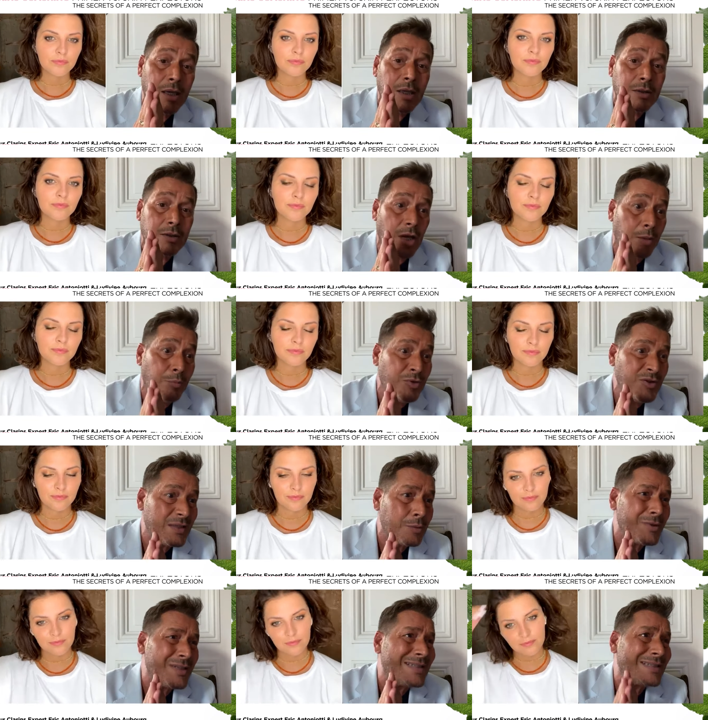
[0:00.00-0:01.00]
Speaker 1: Double
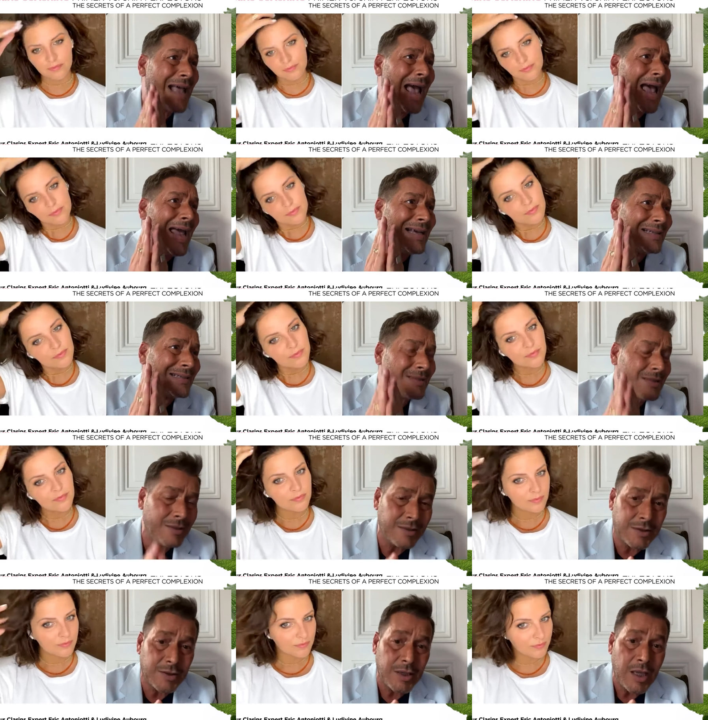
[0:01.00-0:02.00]
serum is
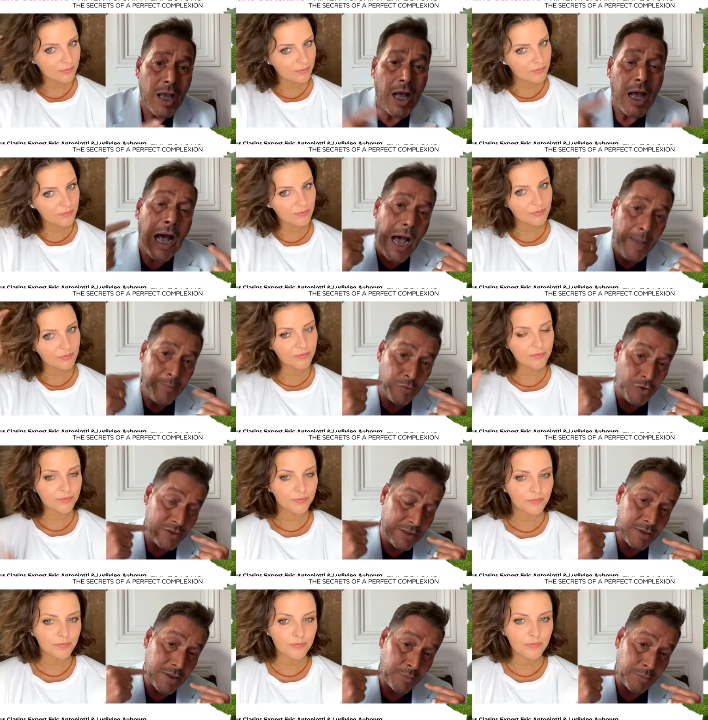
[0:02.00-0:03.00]
excellent. I'm
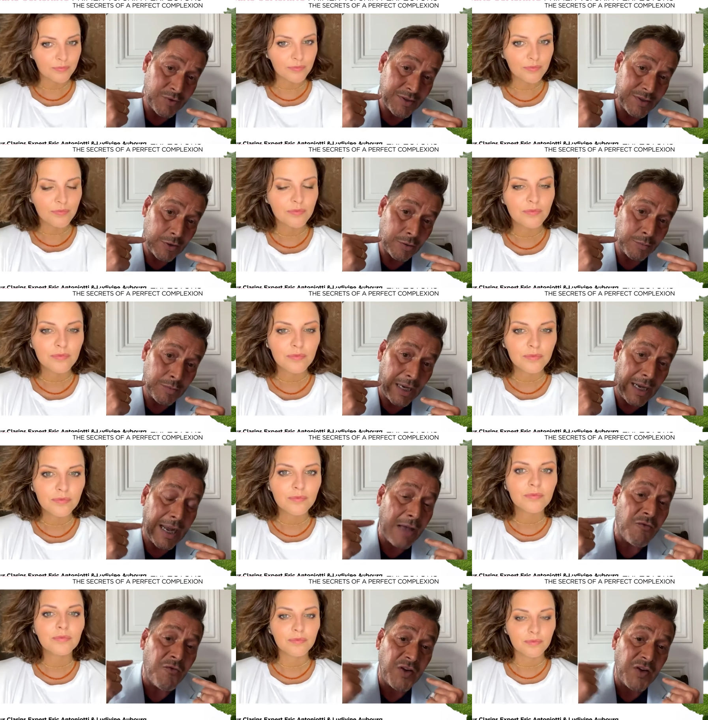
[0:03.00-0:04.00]
using double serum. I
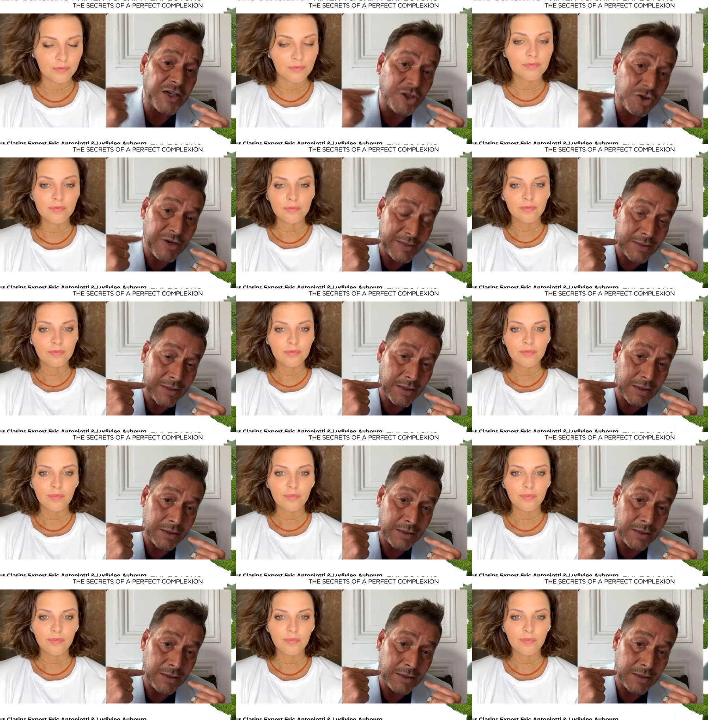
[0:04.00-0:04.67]
have very dry skin.